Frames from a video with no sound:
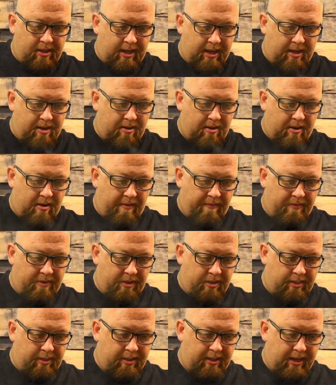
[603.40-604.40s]
that off to
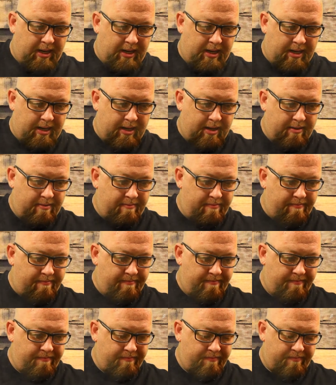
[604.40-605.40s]
the side.
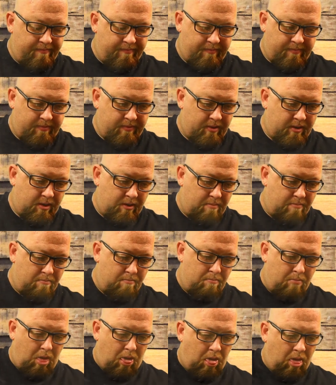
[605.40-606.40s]

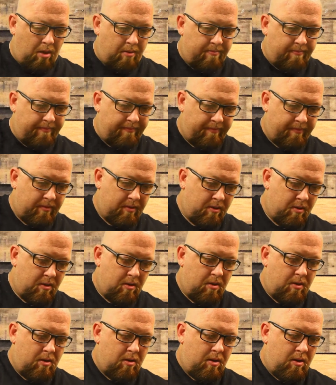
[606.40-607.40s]
Bleh.
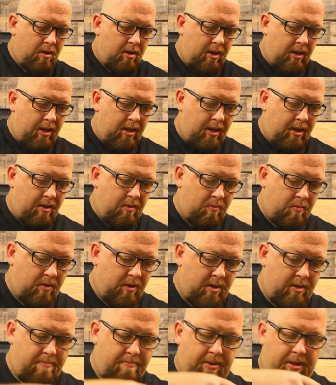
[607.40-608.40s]
And we're
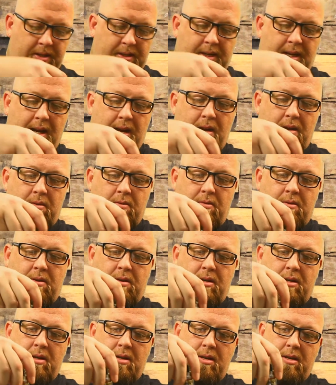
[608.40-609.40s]
going to bust out.
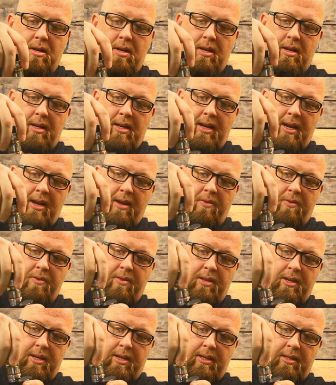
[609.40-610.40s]
Now
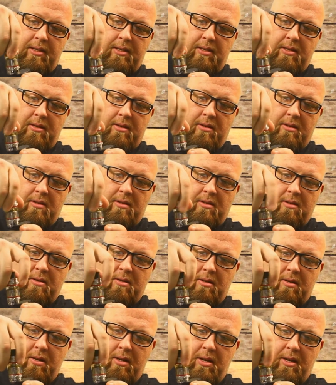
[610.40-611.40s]
this
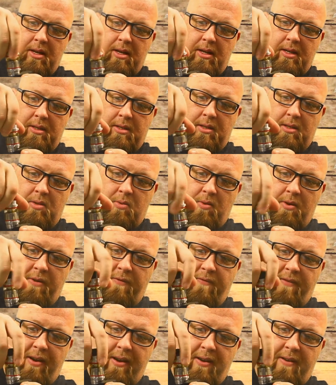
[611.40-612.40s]
is the
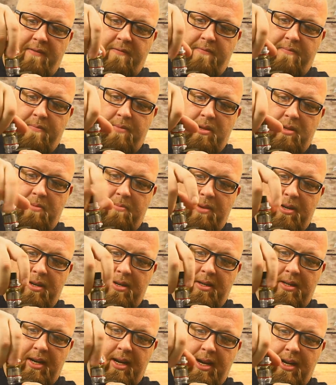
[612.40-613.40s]
25
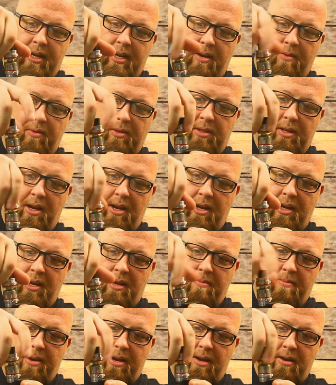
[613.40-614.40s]
millimeter tank I was talking
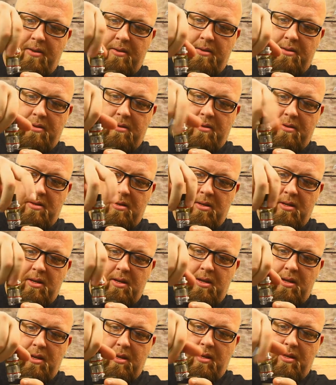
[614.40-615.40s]
about.
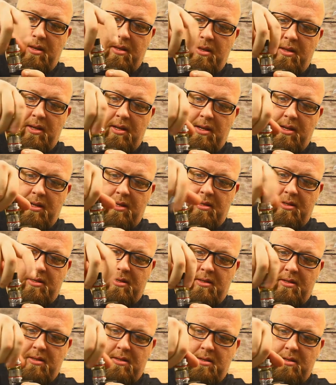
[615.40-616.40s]

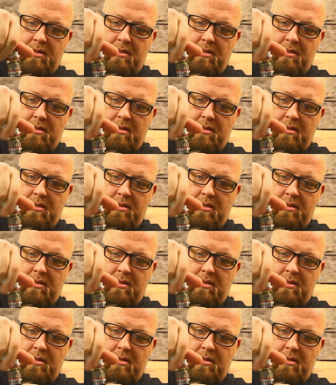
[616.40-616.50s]
This